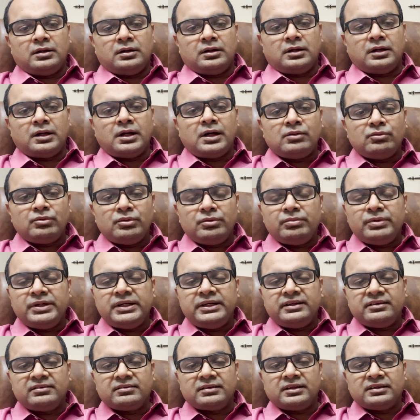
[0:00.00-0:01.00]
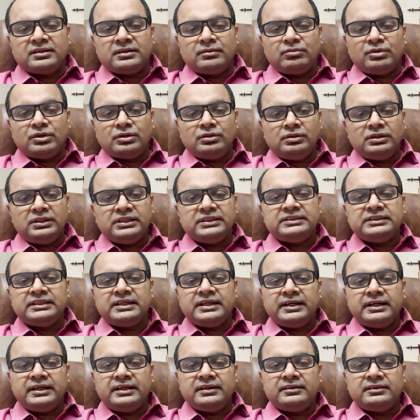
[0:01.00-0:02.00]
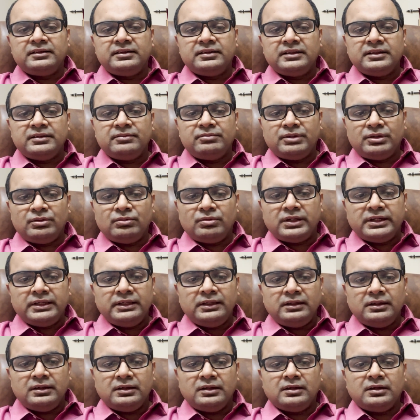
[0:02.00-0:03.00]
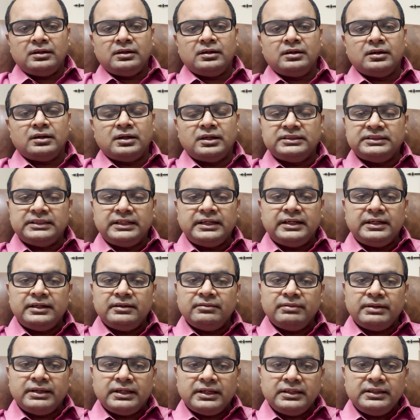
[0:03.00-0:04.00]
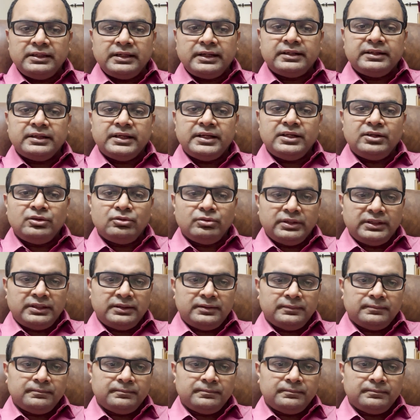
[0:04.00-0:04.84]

Now we will discuss about the generative AI at Intuit.